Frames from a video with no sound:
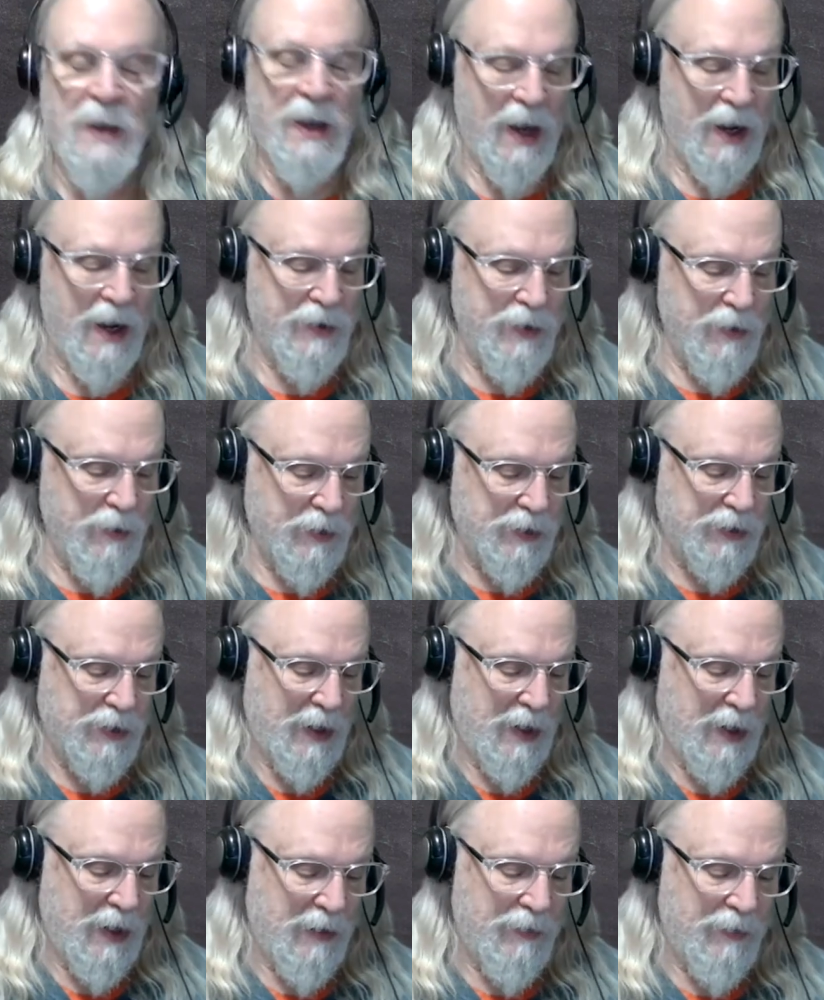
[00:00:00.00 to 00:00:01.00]
and used
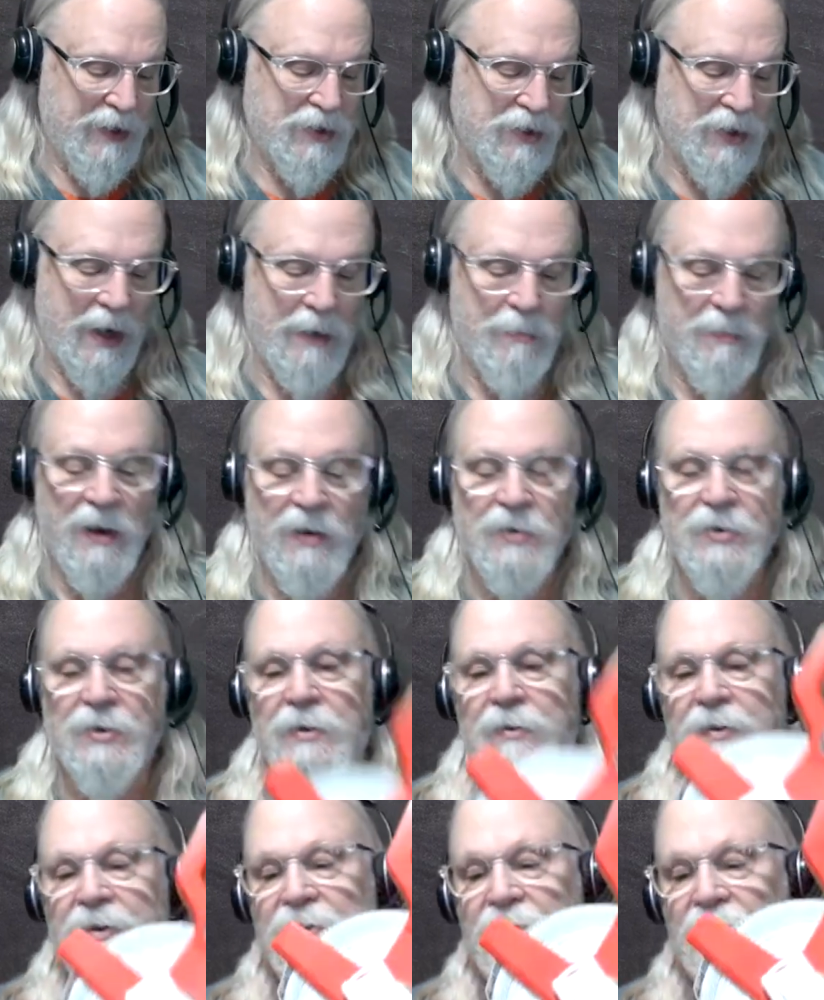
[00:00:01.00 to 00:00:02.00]
this tape
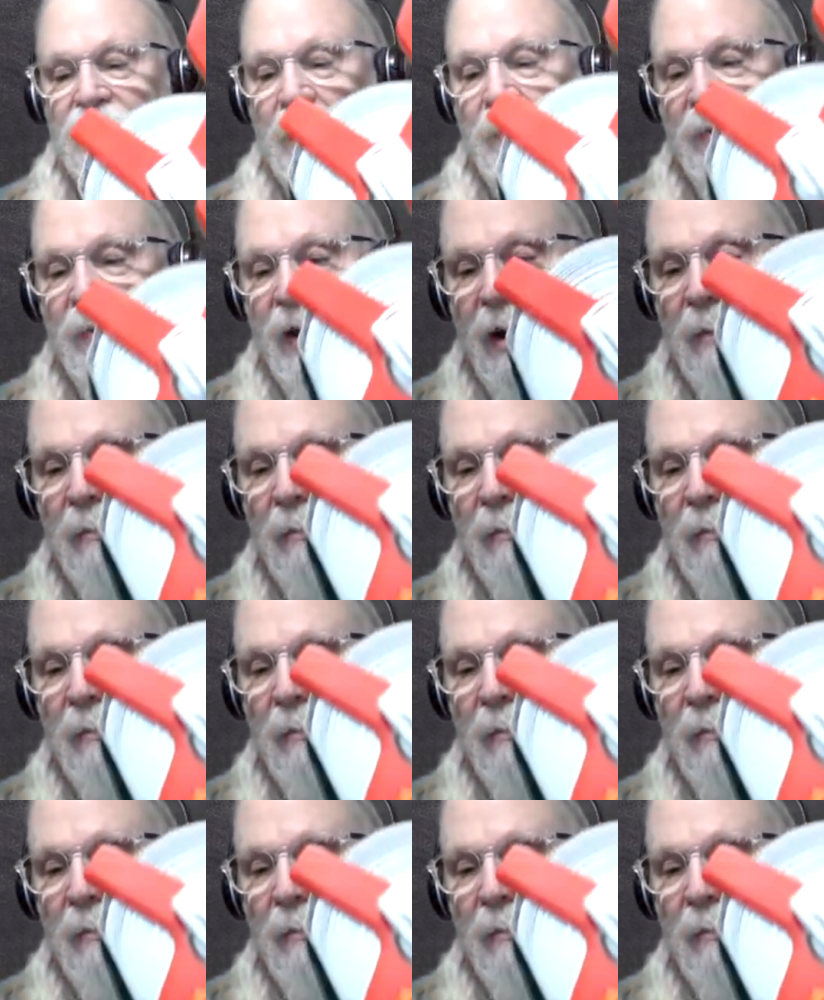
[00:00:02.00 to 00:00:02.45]
measure. This is something